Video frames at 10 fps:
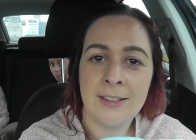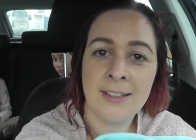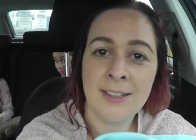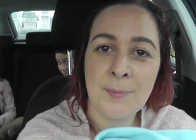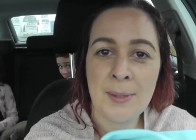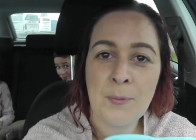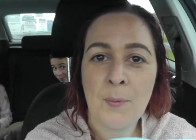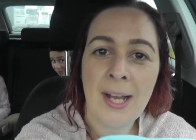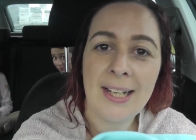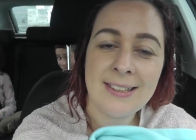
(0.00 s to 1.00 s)
Got a little bit
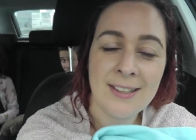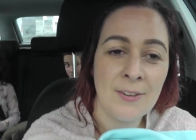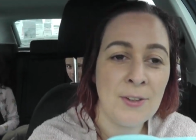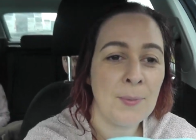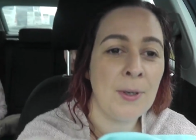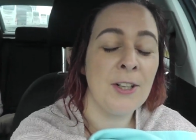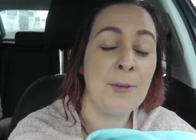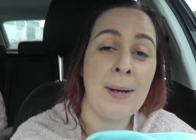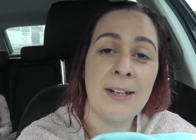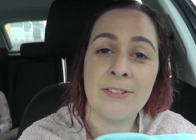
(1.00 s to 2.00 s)
wet on the walk
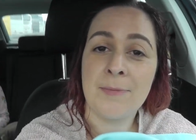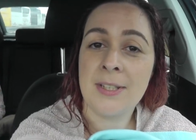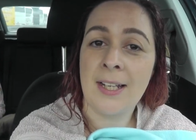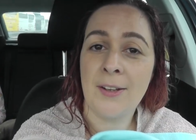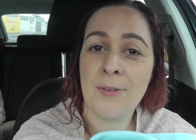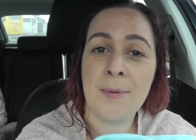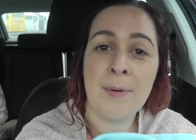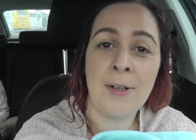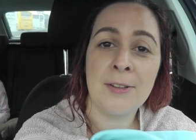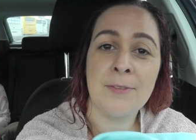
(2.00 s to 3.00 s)
back from South. We
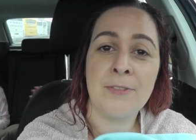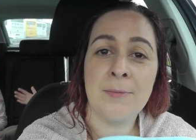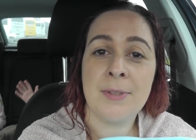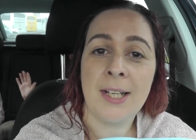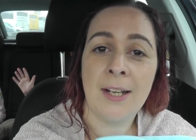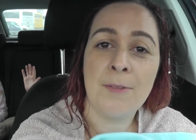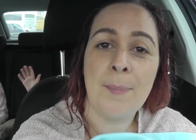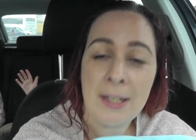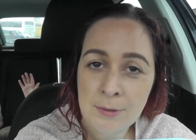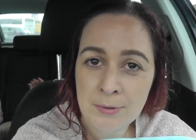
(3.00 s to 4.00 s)
walked from south
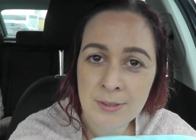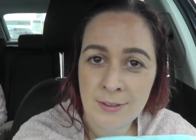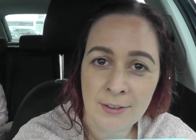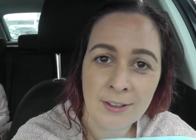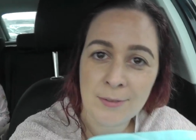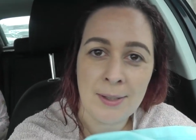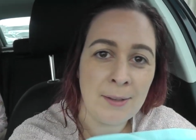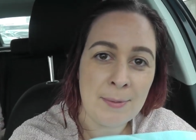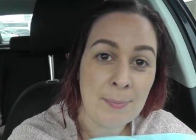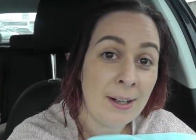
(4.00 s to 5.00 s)
back up to north where
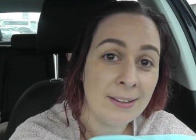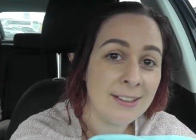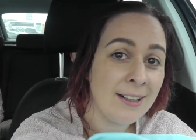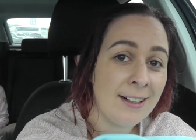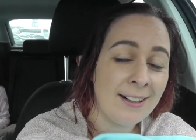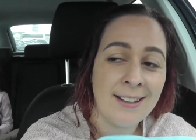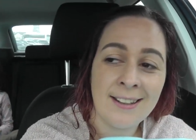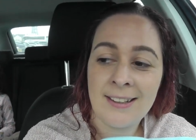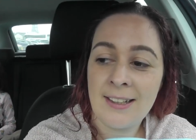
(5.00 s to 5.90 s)
we parked the car.